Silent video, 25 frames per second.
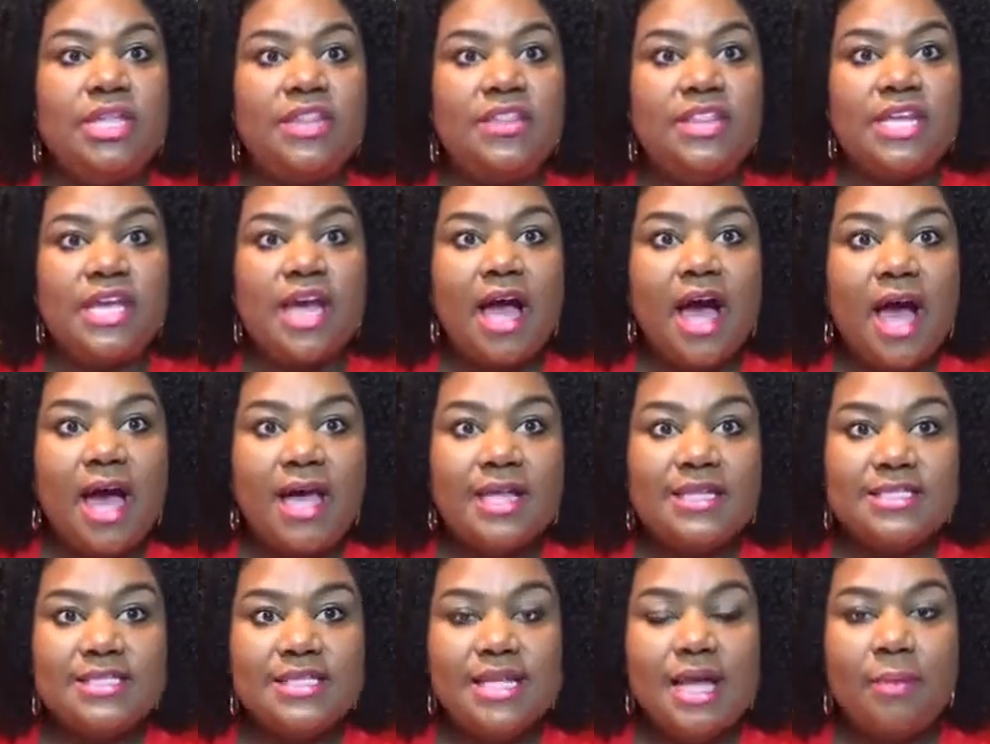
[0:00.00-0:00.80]
the
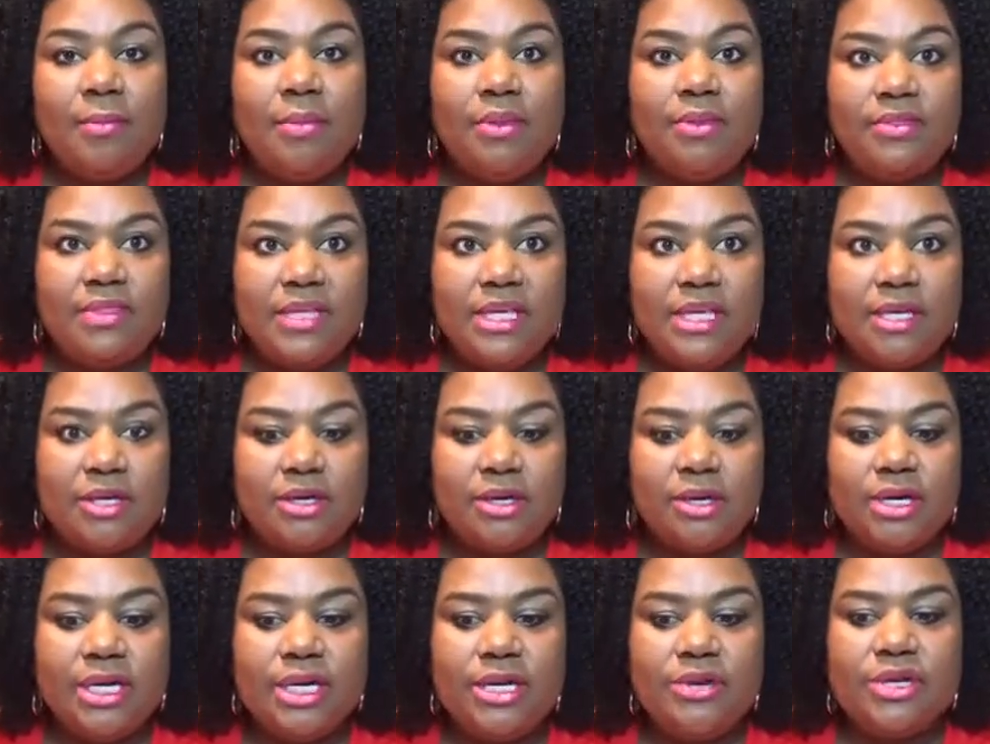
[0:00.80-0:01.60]
Ensemble
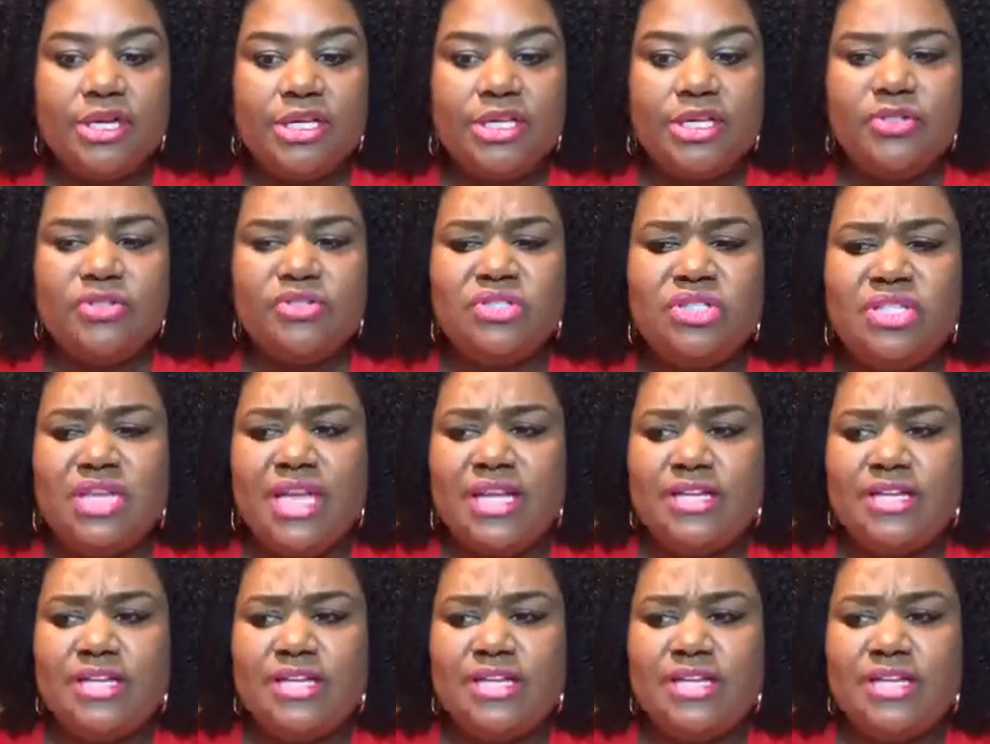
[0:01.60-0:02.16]
Theater here in Houston.